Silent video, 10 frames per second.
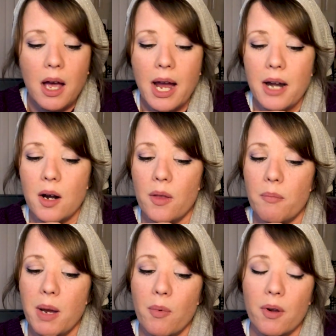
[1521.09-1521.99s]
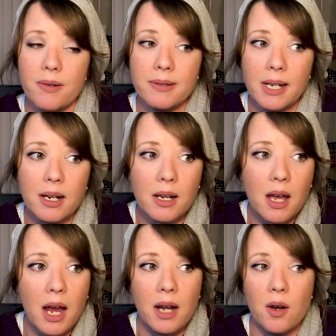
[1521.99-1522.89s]
I know that people are sick.
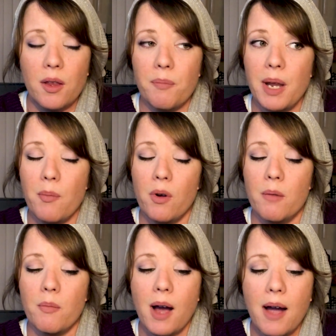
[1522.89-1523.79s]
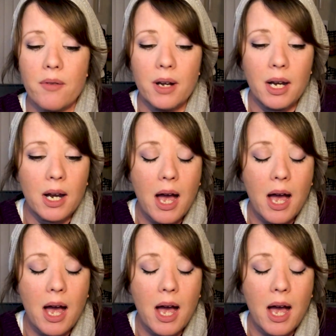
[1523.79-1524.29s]
I know that people are in poverty.